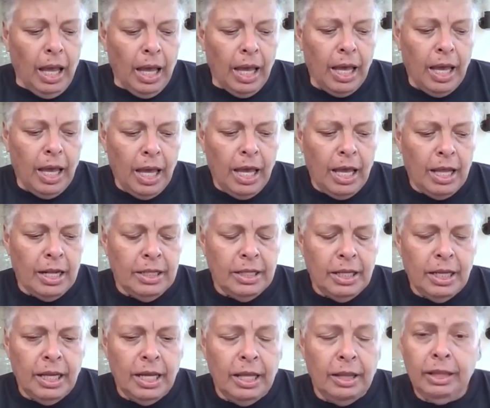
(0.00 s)
And
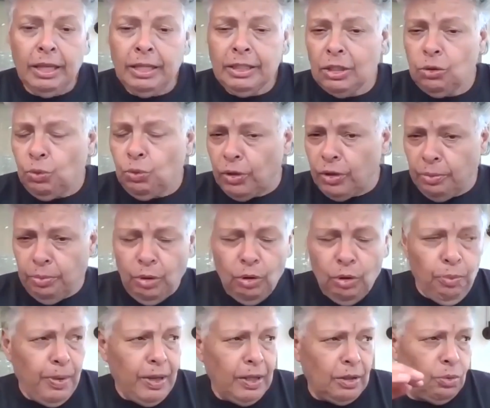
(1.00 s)
this is where the
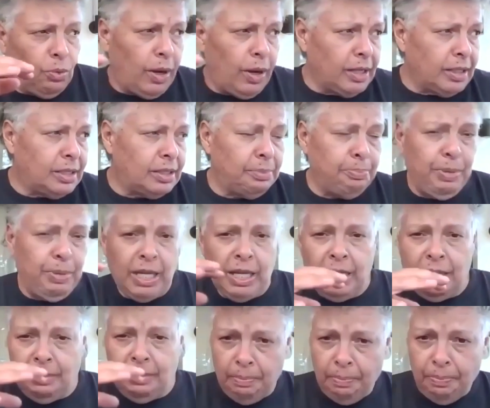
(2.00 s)
movement was
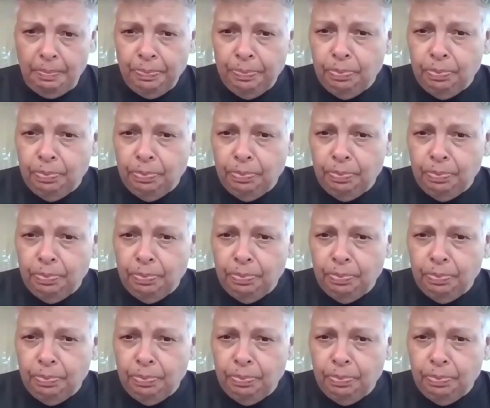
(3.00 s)
being